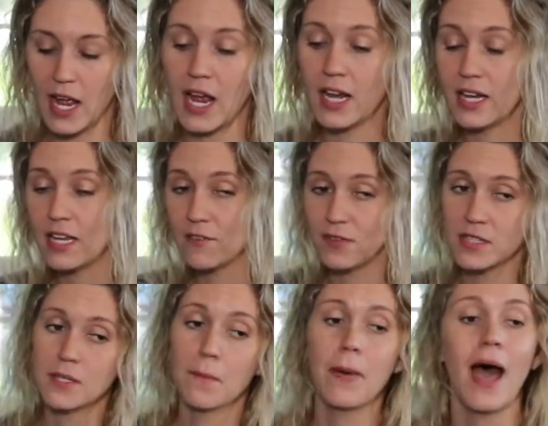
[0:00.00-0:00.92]
And if
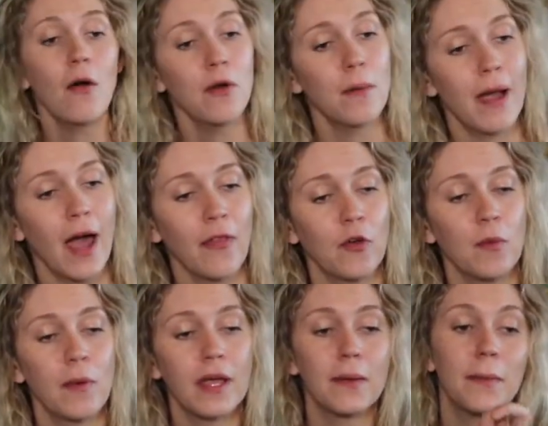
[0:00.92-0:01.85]
it's a powder
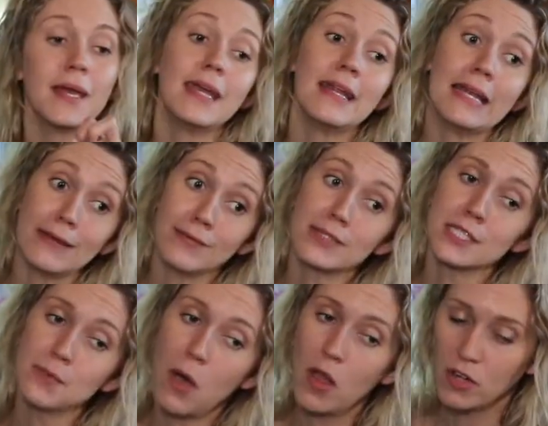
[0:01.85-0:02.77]
bathroom, it can be an even
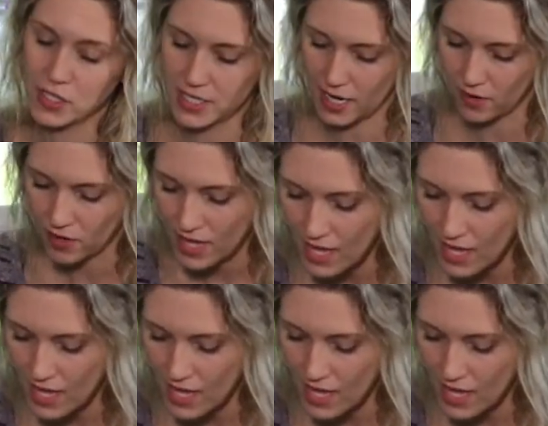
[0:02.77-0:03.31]
smaller towel.